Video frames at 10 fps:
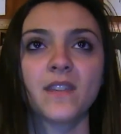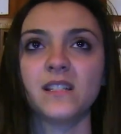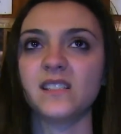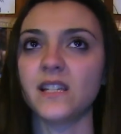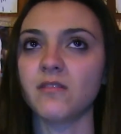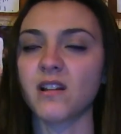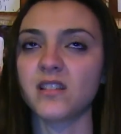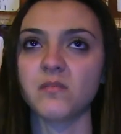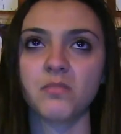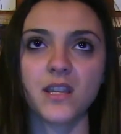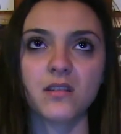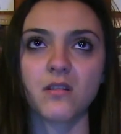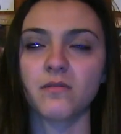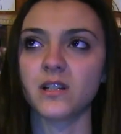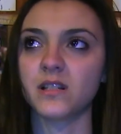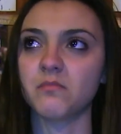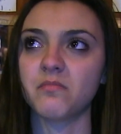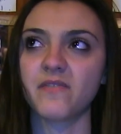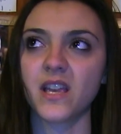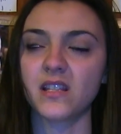Seeing "rest in peace" over his
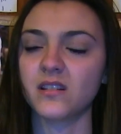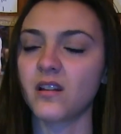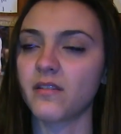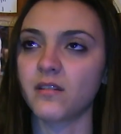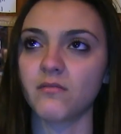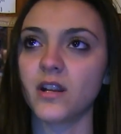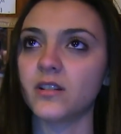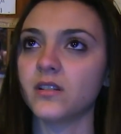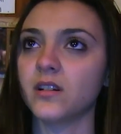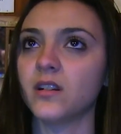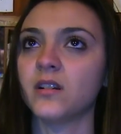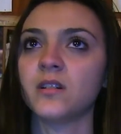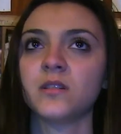face, nothing registered.